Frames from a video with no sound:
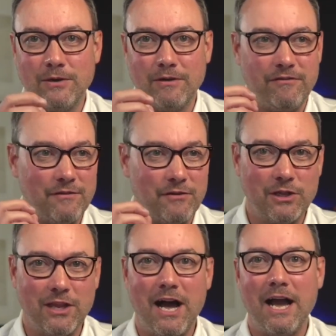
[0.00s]
a favorite
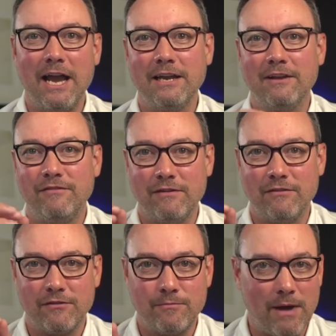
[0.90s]
line, a favorite
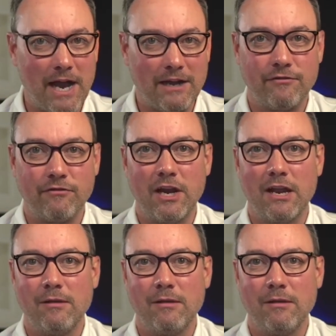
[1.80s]
mind frame,